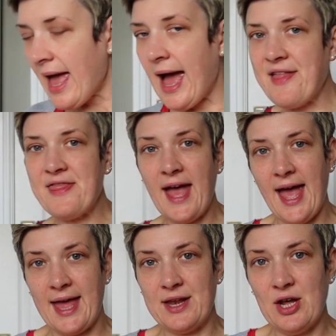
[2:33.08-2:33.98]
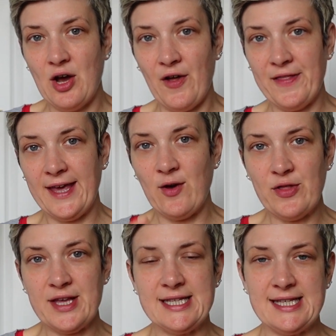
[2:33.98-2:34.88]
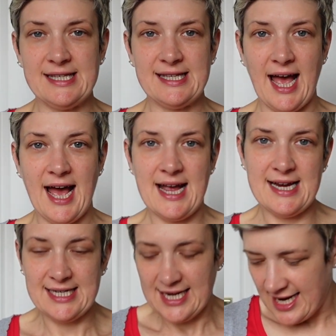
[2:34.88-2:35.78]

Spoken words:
And then on the other side